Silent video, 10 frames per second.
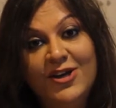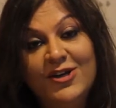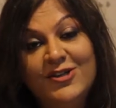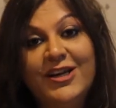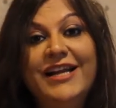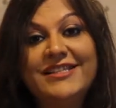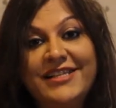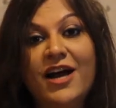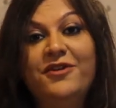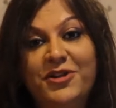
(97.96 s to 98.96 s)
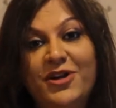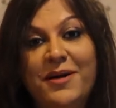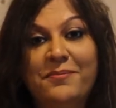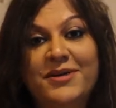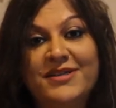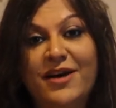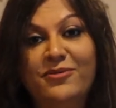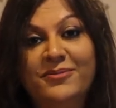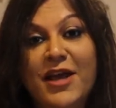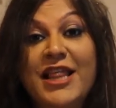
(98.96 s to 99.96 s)
So let's start with the numbers now.
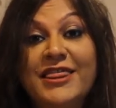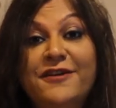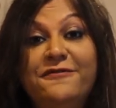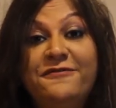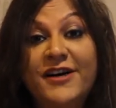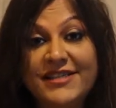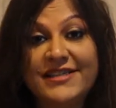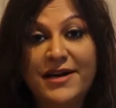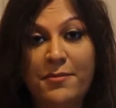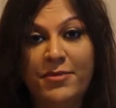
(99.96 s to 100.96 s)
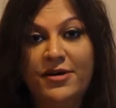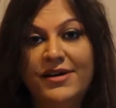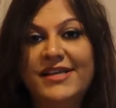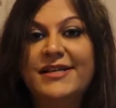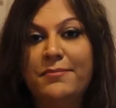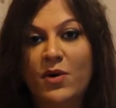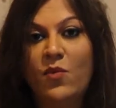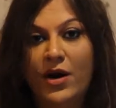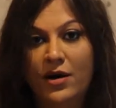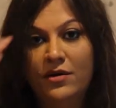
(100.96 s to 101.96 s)
The first number is number
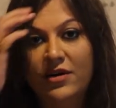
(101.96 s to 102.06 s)
1.